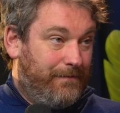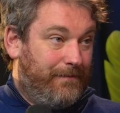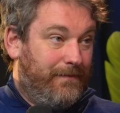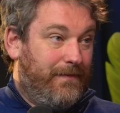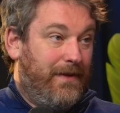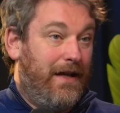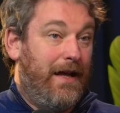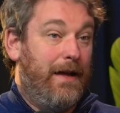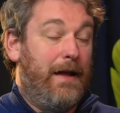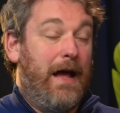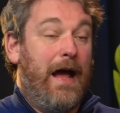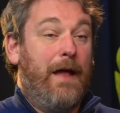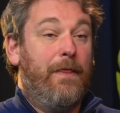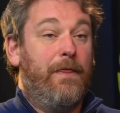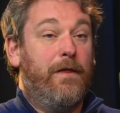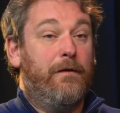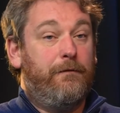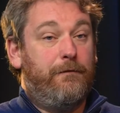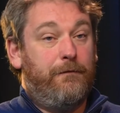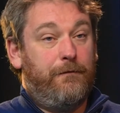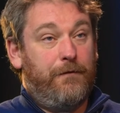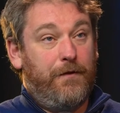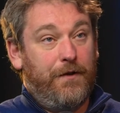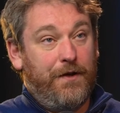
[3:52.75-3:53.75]
and the
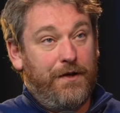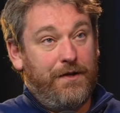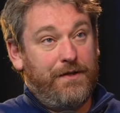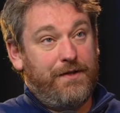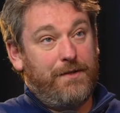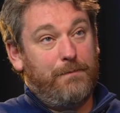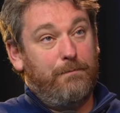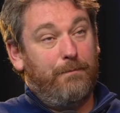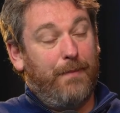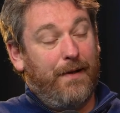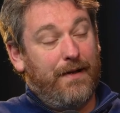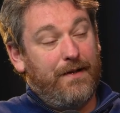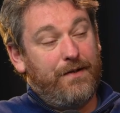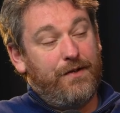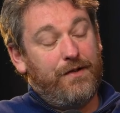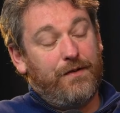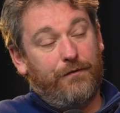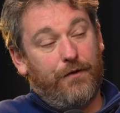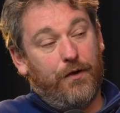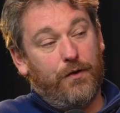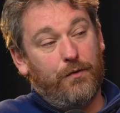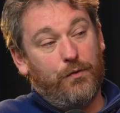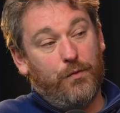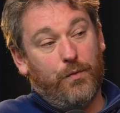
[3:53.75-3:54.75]
first batch
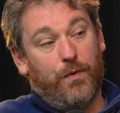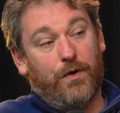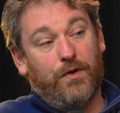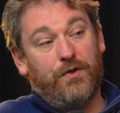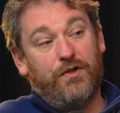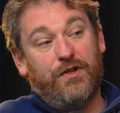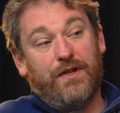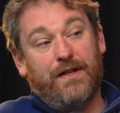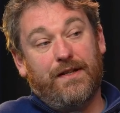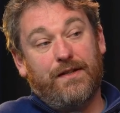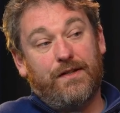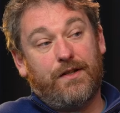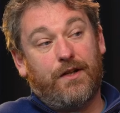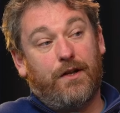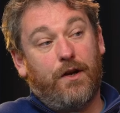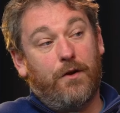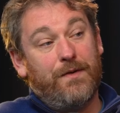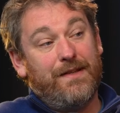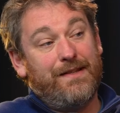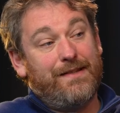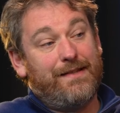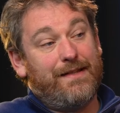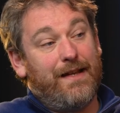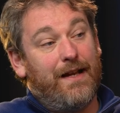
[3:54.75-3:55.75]
of those watches
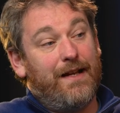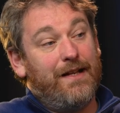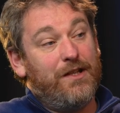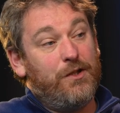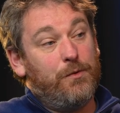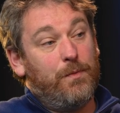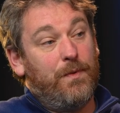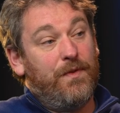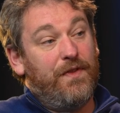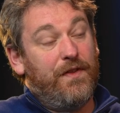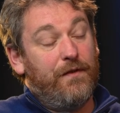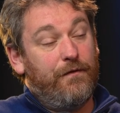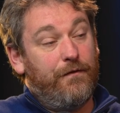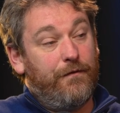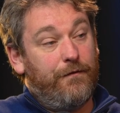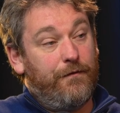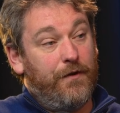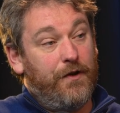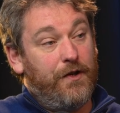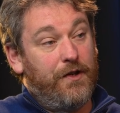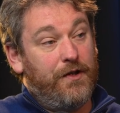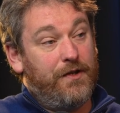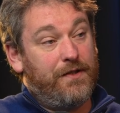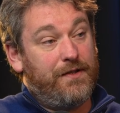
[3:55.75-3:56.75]
coincides with the
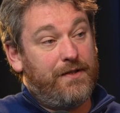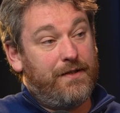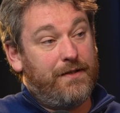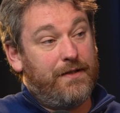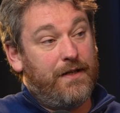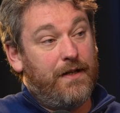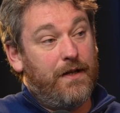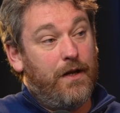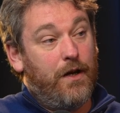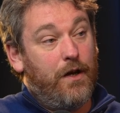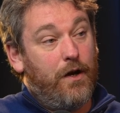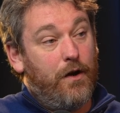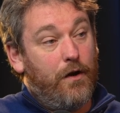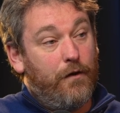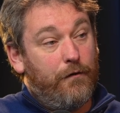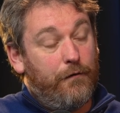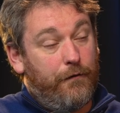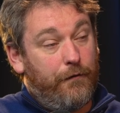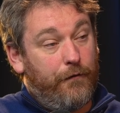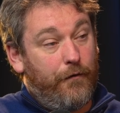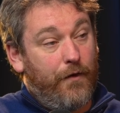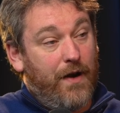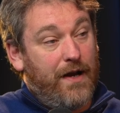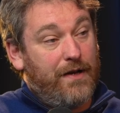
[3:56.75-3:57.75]
first
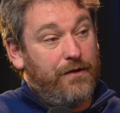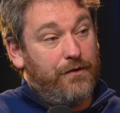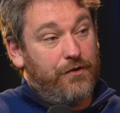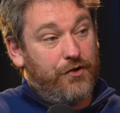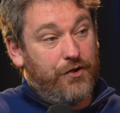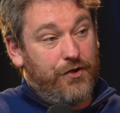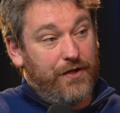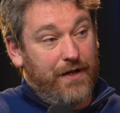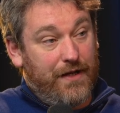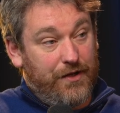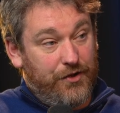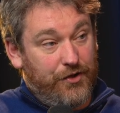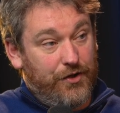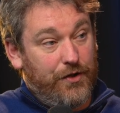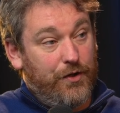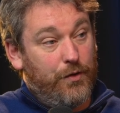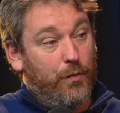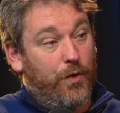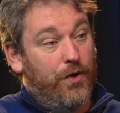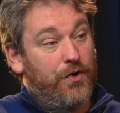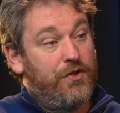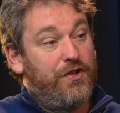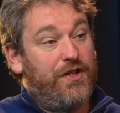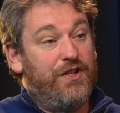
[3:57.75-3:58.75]
French issued
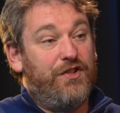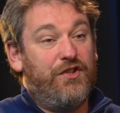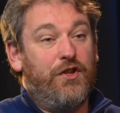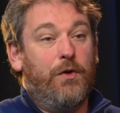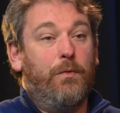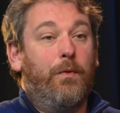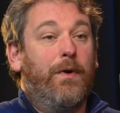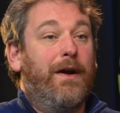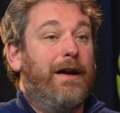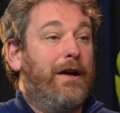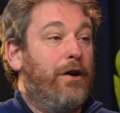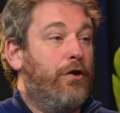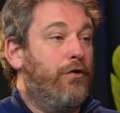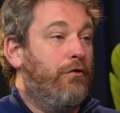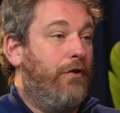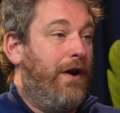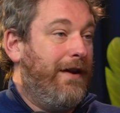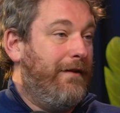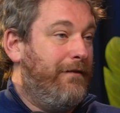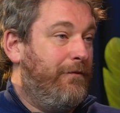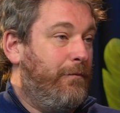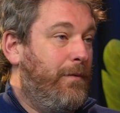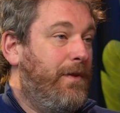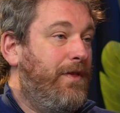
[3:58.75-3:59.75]
watches that were
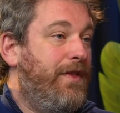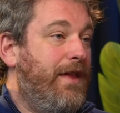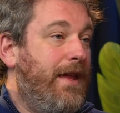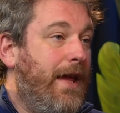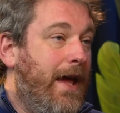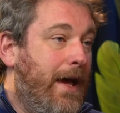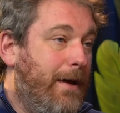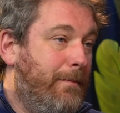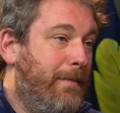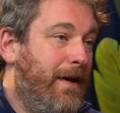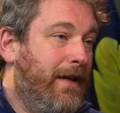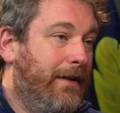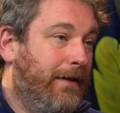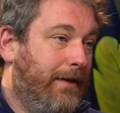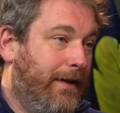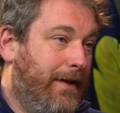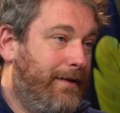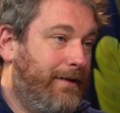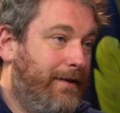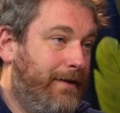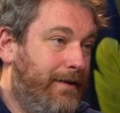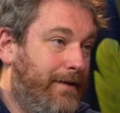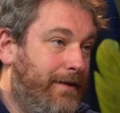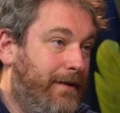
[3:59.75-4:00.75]
engraved with the MN
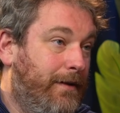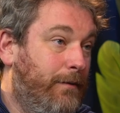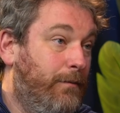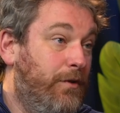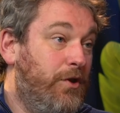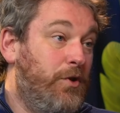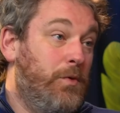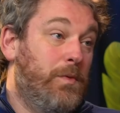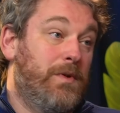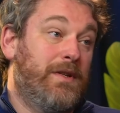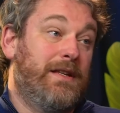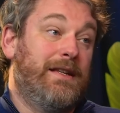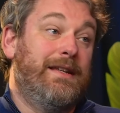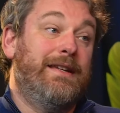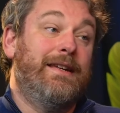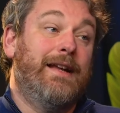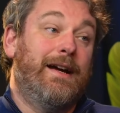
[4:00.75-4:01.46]
letters, which was in